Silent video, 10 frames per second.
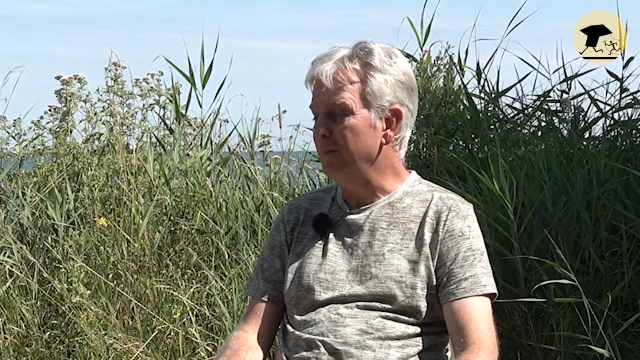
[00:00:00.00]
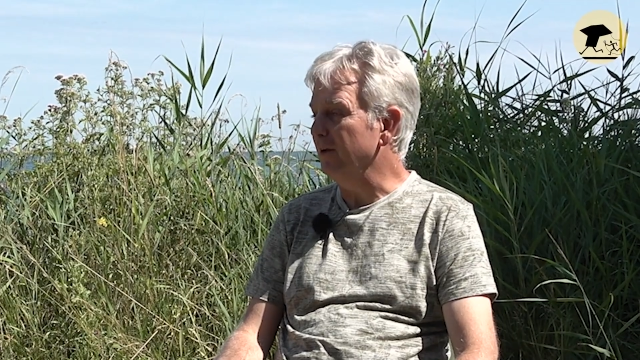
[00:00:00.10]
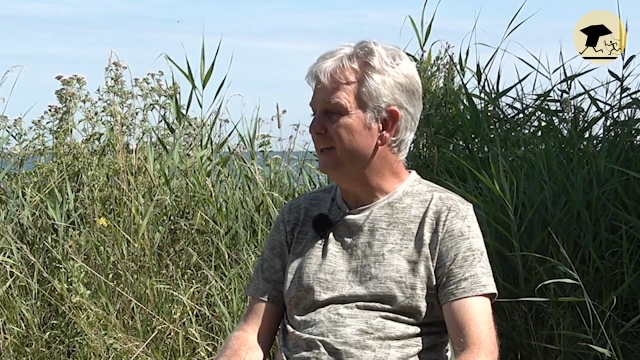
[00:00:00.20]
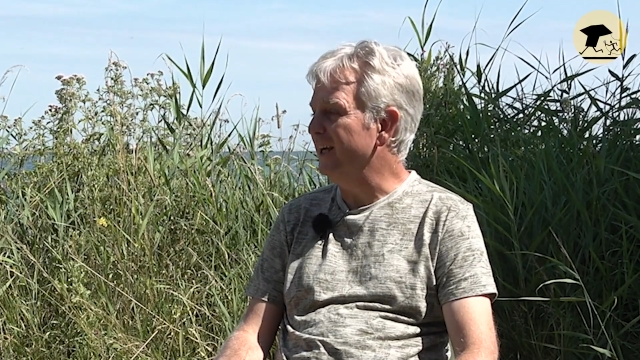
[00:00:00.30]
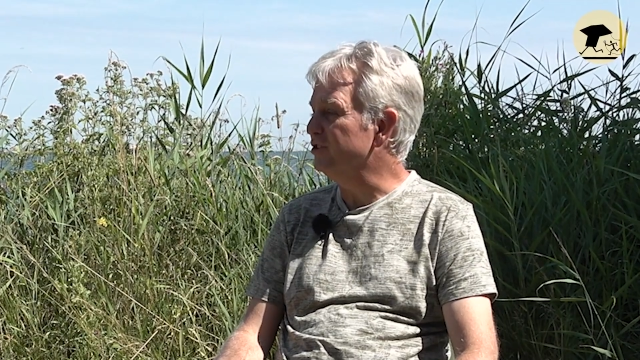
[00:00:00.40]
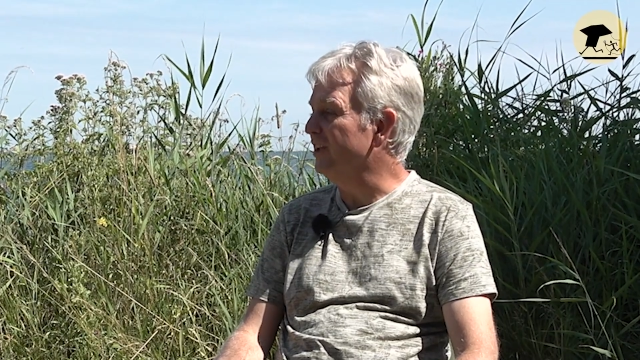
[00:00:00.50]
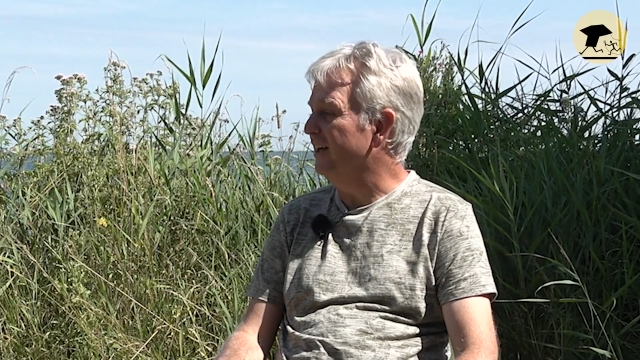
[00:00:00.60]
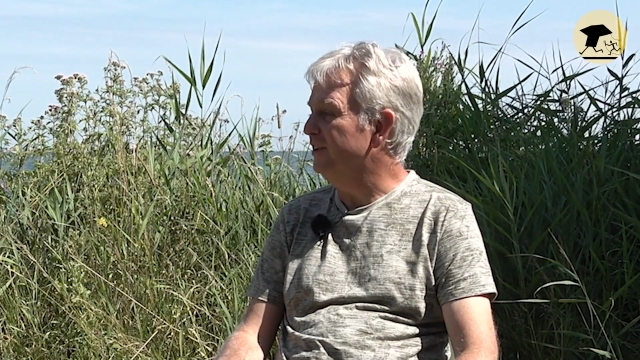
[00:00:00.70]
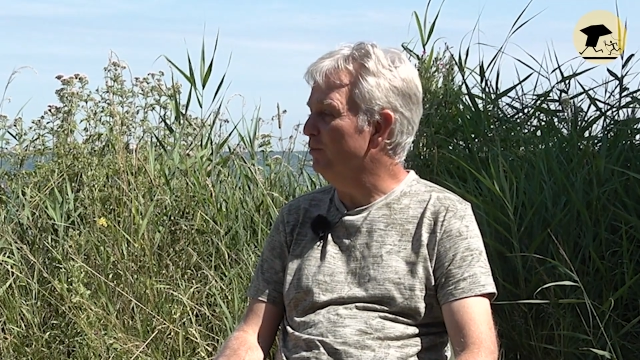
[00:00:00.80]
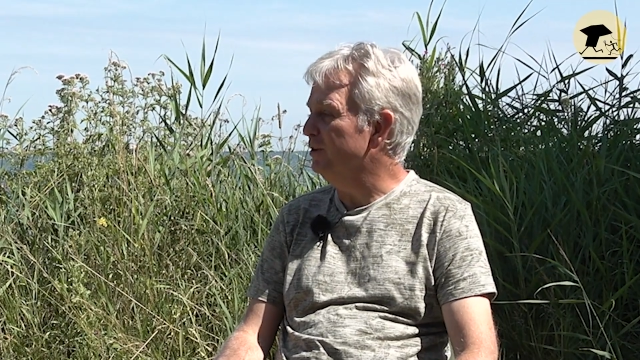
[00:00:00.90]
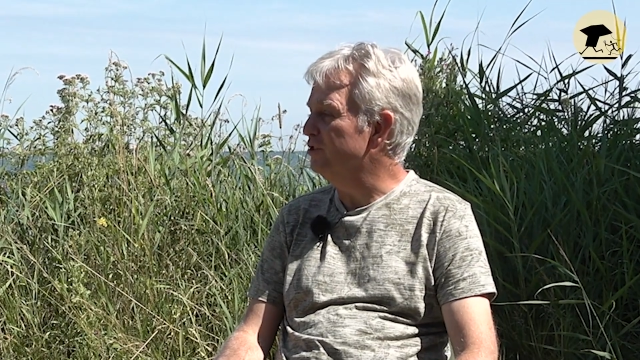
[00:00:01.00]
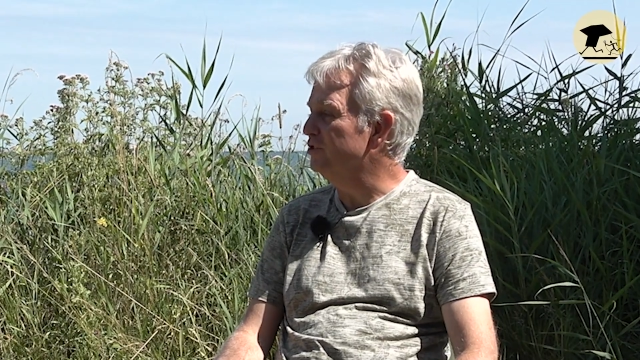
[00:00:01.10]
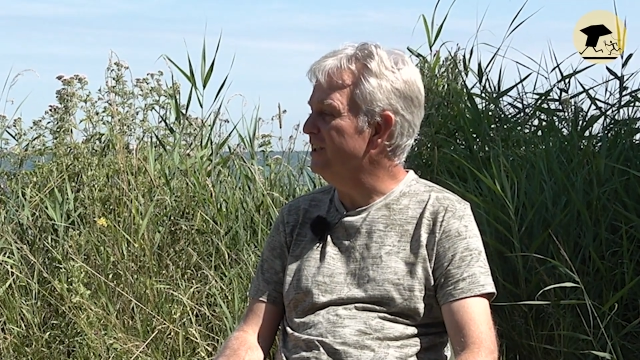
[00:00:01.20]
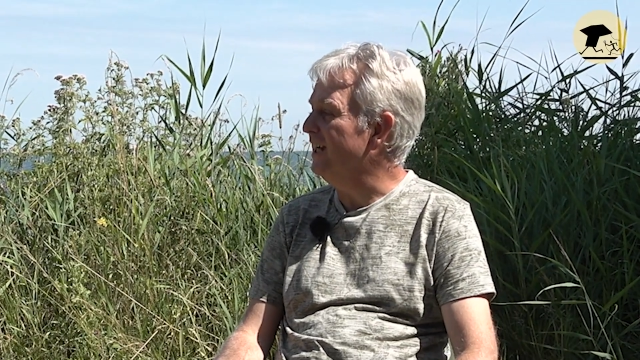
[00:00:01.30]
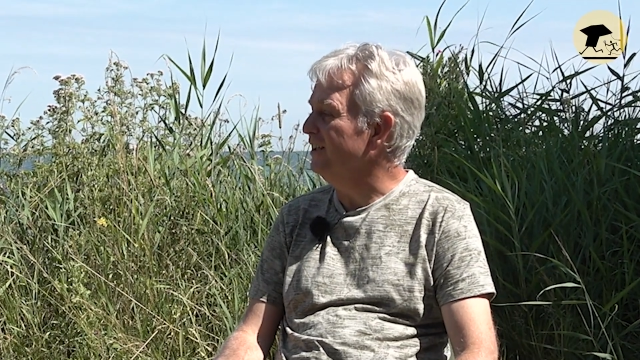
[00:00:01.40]
about gaslighting, which is
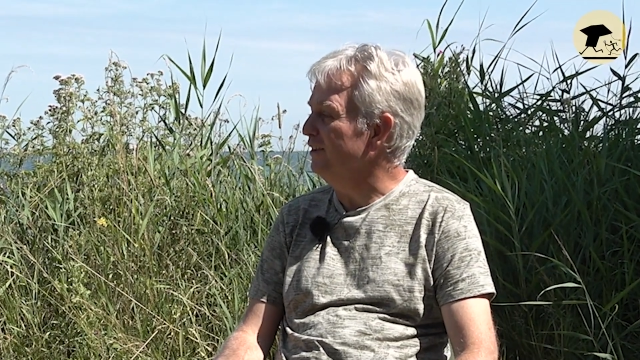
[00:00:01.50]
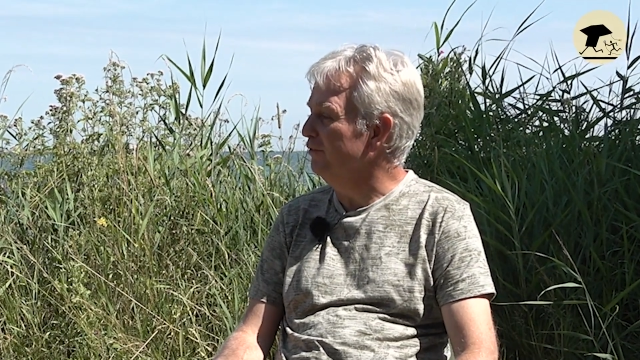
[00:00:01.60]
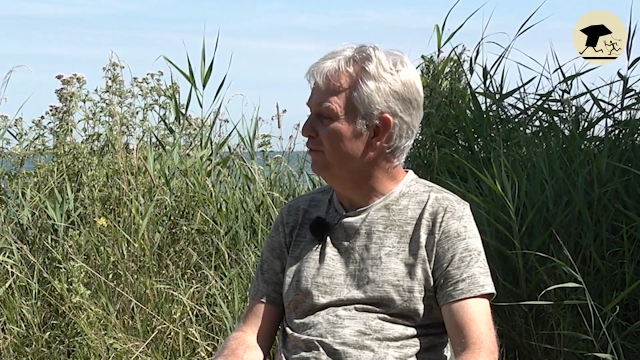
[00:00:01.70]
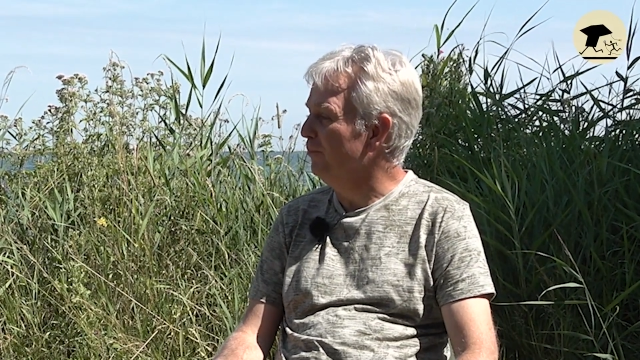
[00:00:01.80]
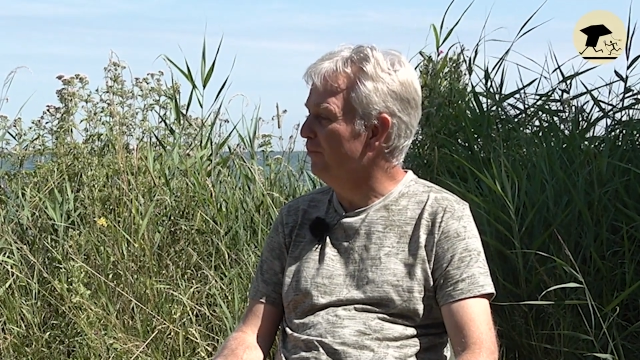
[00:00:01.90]
a negative?